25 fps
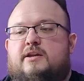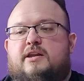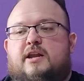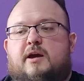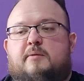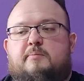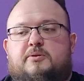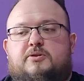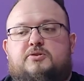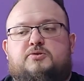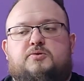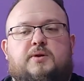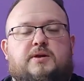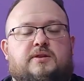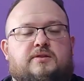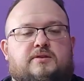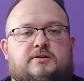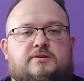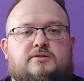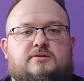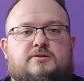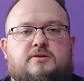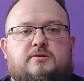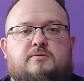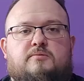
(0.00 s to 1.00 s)
Now, between
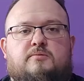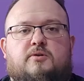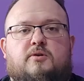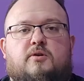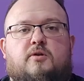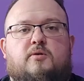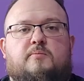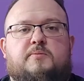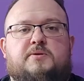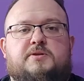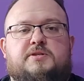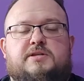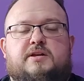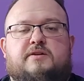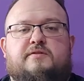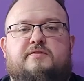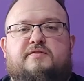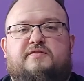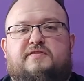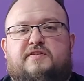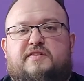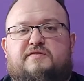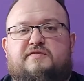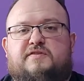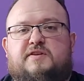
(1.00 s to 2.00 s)
the two, we're almost at
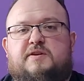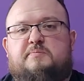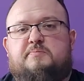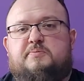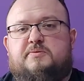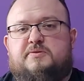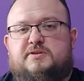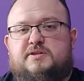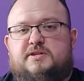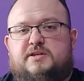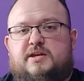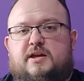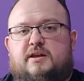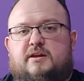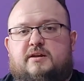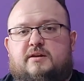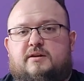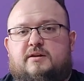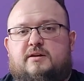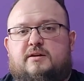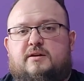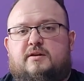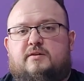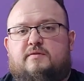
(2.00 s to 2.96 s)
50%